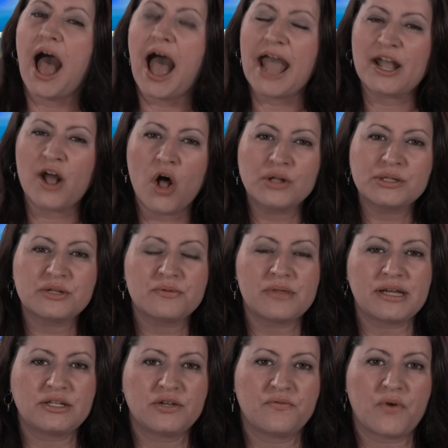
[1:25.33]
I also
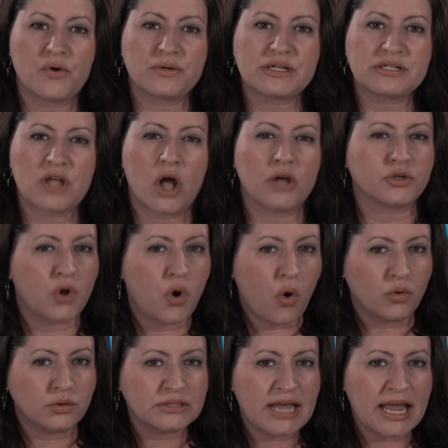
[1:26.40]
like to focus on
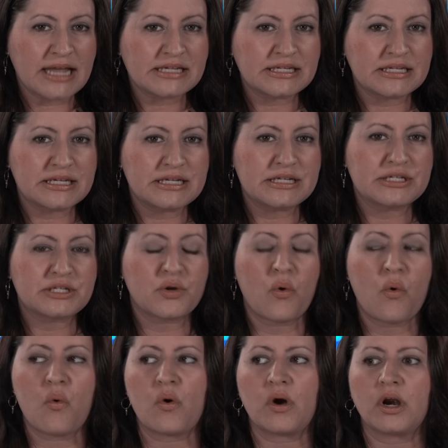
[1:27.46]
cold cases
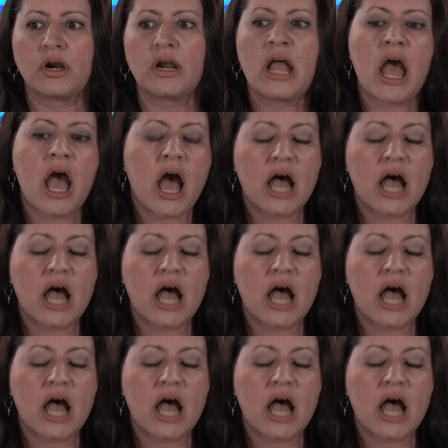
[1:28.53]
or